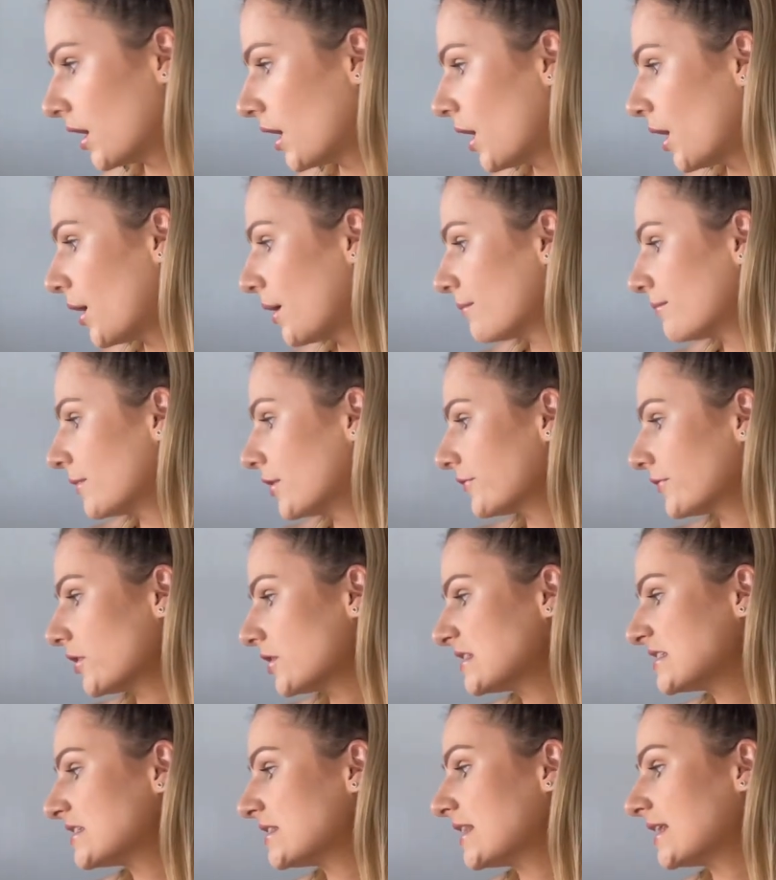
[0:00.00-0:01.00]
Moving on
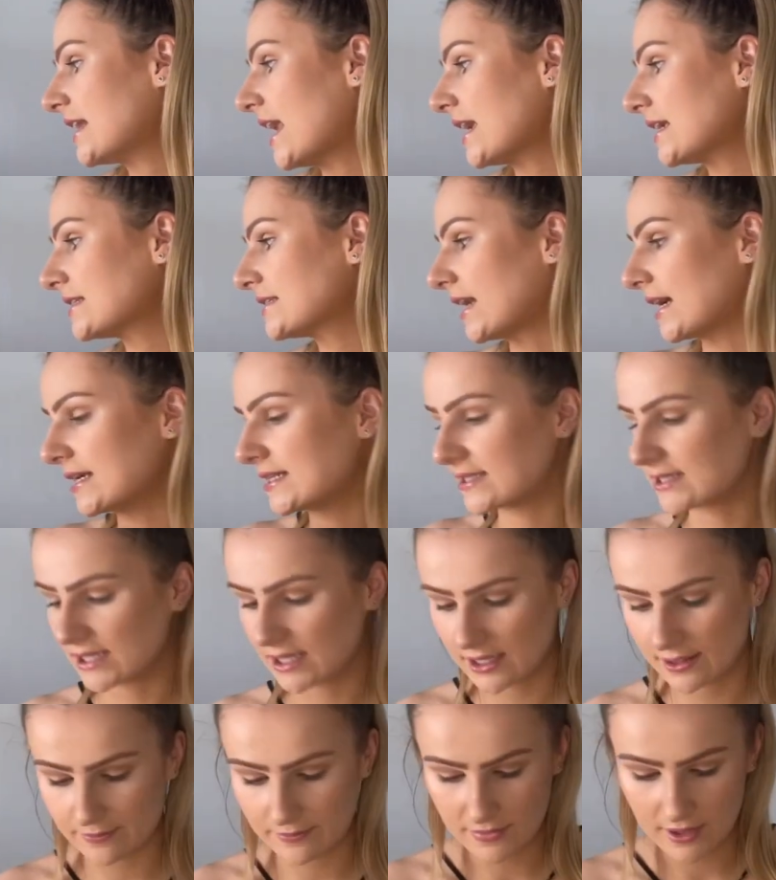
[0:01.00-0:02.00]
to the next
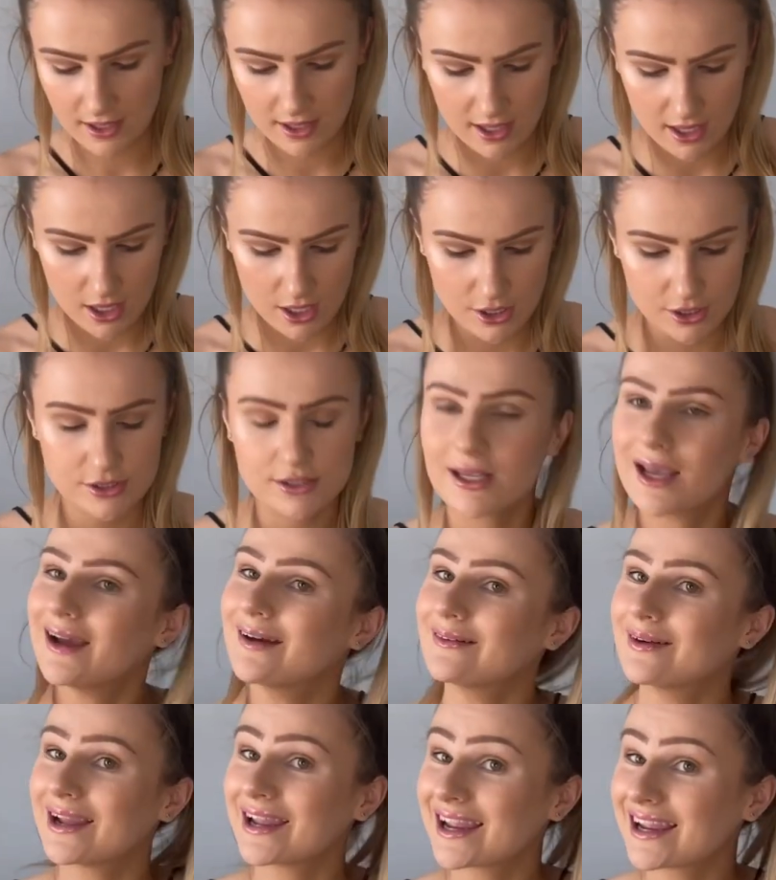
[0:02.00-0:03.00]
item. So
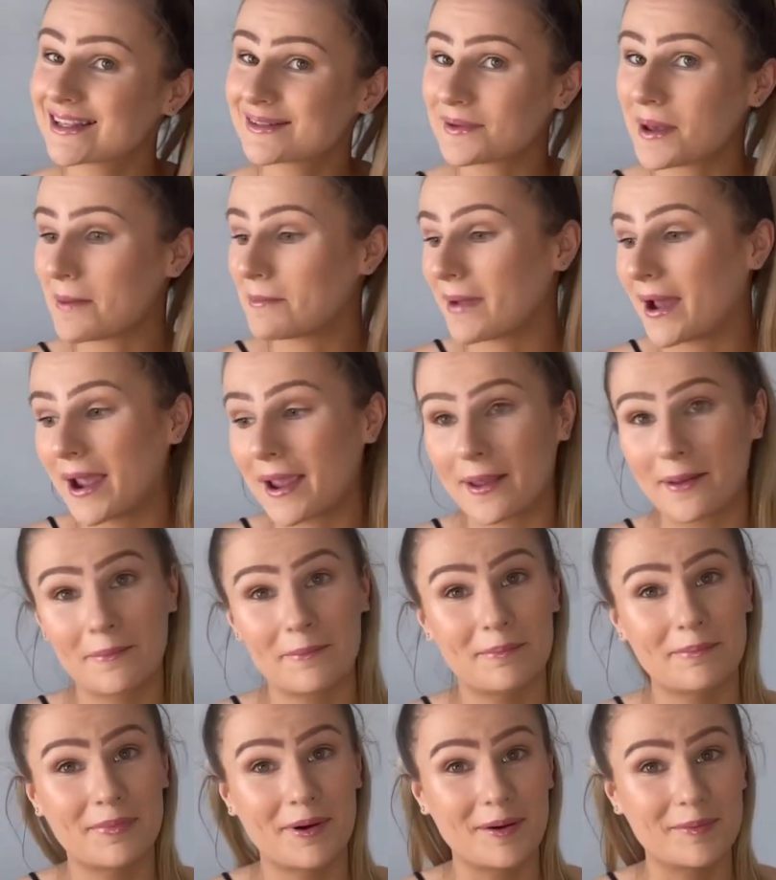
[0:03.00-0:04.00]
here's where my
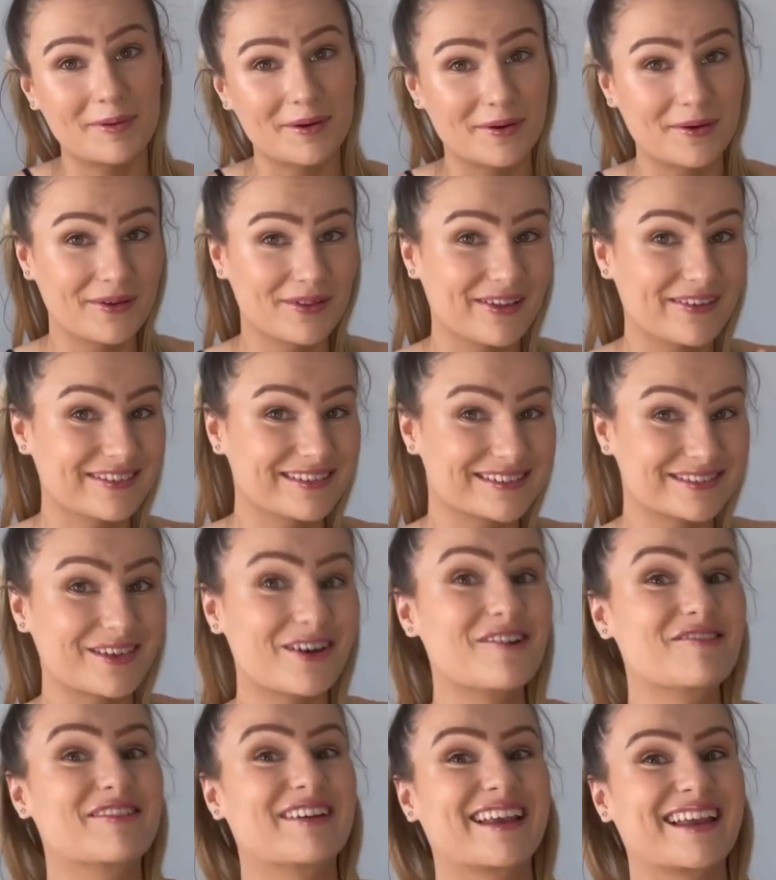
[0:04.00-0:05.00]
popper colour is coming.